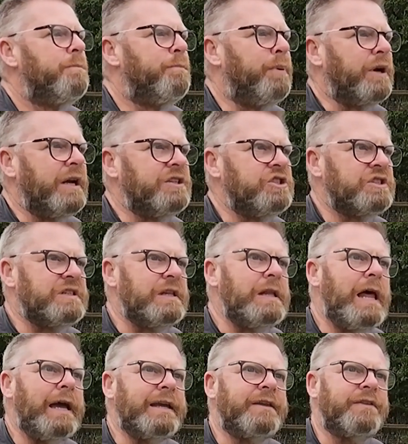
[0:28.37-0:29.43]
but I just
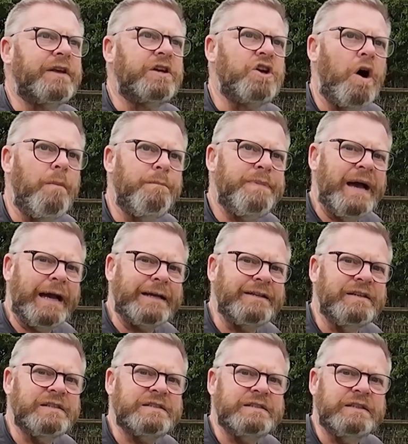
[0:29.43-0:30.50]
like the
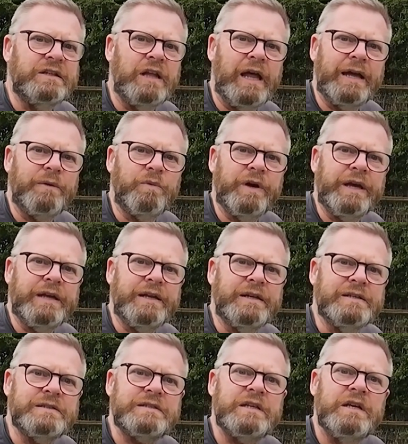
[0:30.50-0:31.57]
compactness and
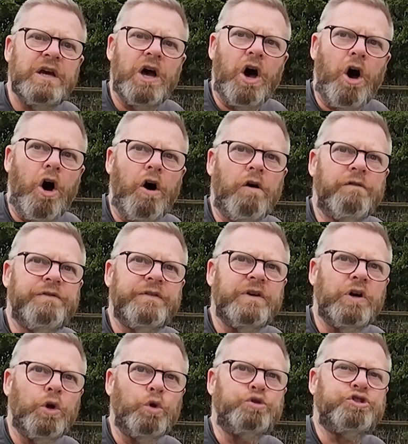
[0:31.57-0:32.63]
lightweightness of
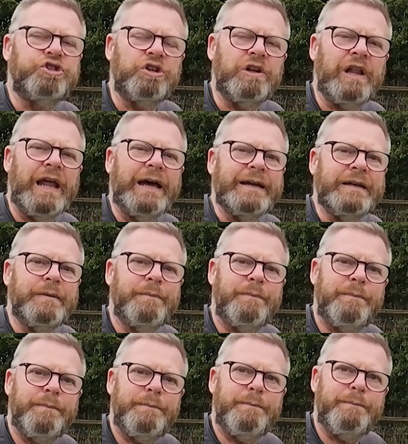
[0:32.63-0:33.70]
ultralight
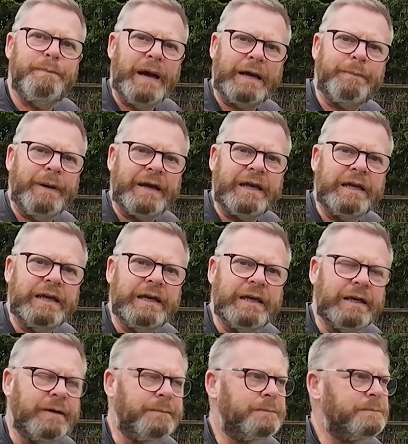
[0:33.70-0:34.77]
backpacking
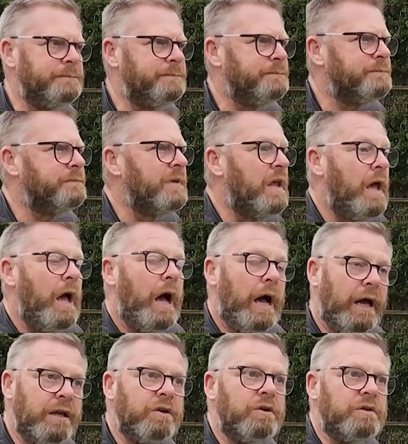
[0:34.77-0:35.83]
gear.
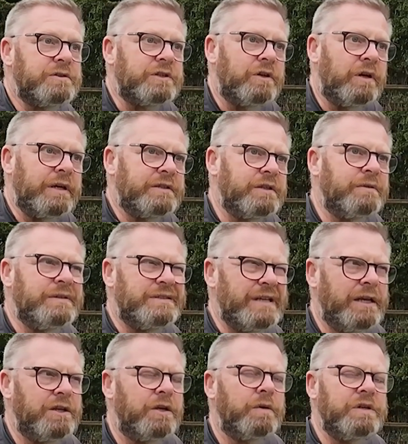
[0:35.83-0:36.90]
And also I do
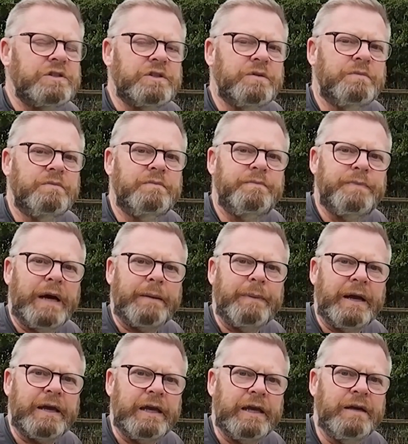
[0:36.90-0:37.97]
intend doing some
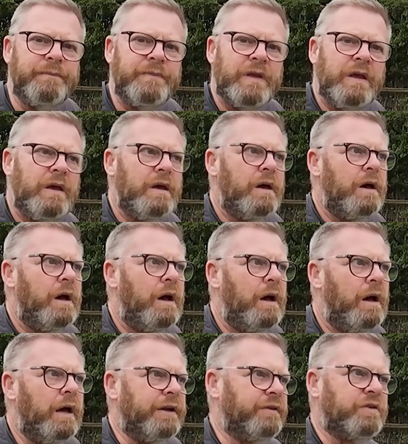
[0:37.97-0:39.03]
backpacking,
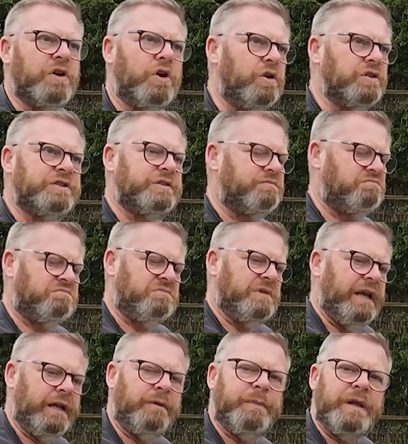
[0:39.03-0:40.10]
and of course
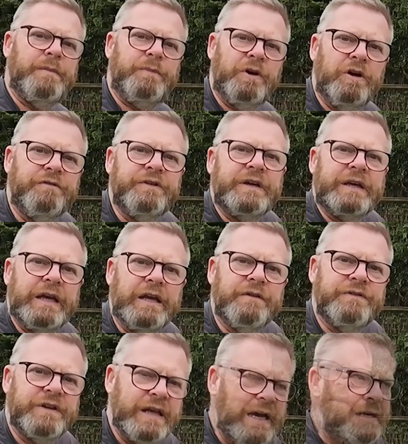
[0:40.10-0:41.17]
it'll be the perfect gear
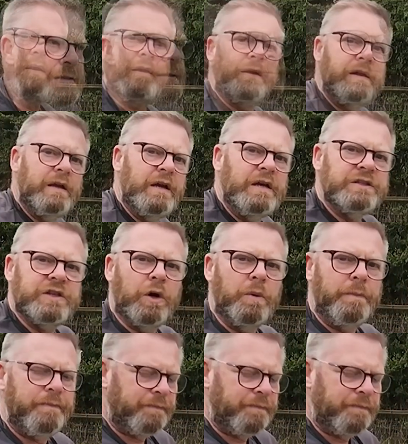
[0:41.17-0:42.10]
for that. So